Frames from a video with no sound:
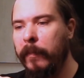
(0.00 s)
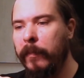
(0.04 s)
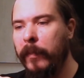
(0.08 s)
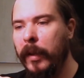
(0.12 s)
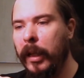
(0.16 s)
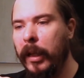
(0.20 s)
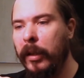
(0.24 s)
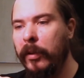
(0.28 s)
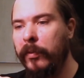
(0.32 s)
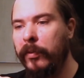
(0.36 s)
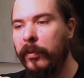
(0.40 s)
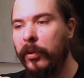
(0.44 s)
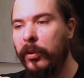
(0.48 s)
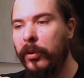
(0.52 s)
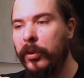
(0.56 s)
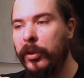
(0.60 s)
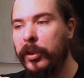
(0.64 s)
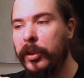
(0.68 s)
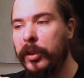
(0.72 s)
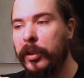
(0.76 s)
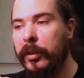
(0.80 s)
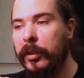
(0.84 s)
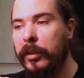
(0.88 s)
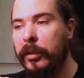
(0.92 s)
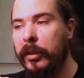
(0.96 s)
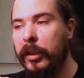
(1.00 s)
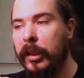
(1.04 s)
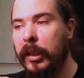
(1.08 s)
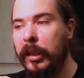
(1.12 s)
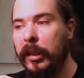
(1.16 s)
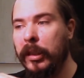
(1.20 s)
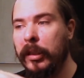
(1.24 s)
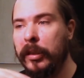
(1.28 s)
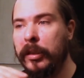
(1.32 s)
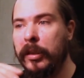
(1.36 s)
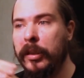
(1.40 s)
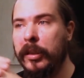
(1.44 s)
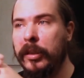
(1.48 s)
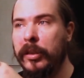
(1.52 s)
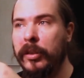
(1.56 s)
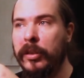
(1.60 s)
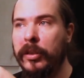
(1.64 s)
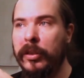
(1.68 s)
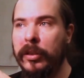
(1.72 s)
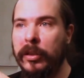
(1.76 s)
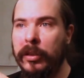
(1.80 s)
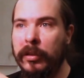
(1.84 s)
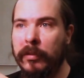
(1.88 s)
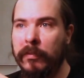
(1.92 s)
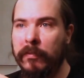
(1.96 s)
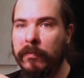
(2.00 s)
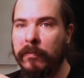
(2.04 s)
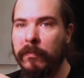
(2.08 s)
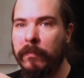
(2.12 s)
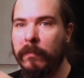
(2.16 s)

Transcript: And of course this is